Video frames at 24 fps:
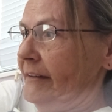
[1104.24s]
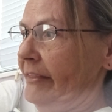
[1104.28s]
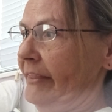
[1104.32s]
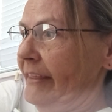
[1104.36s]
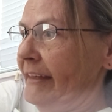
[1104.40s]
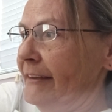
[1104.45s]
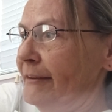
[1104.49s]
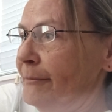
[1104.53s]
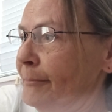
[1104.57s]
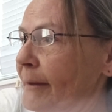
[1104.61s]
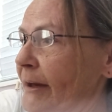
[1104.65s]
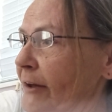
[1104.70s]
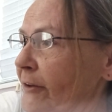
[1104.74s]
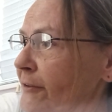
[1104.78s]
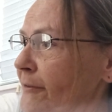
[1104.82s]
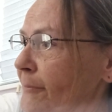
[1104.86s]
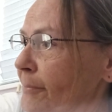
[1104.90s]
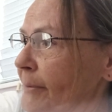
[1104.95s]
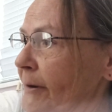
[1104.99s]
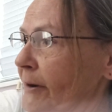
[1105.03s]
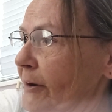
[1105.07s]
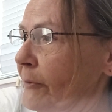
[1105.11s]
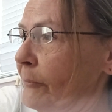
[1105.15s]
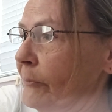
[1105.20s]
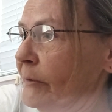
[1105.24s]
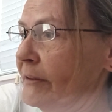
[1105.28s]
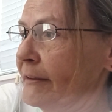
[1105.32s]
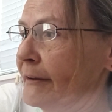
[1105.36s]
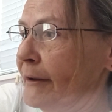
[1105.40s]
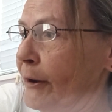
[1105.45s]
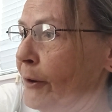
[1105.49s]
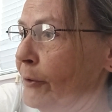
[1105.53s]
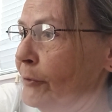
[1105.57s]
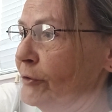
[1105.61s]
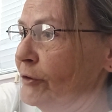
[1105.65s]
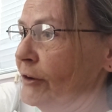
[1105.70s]
This male spirit was
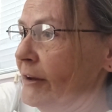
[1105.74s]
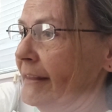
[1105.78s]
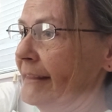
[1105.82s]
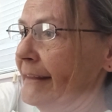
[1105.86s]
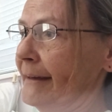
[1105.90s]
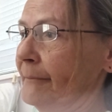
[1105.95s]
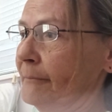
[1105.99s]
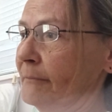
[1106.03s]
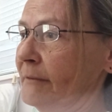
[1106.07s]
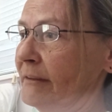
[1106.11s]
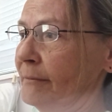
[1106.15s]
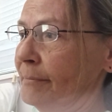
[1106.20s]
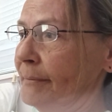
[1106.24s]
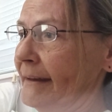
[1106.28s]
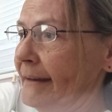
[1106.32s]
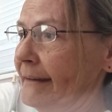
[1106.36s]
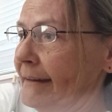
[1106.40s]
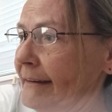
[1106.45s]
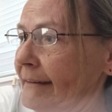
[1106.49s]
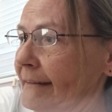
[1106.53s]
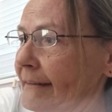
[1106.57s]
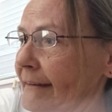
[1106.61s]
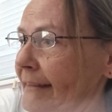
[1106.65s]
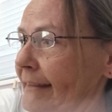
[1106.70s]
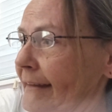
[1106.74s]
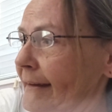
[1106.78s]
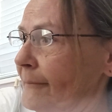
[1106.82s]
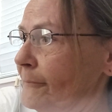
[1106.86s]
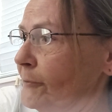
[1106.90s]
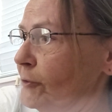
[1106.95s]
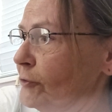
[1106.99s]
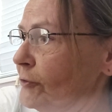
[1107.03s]
coaching them, speaking to them,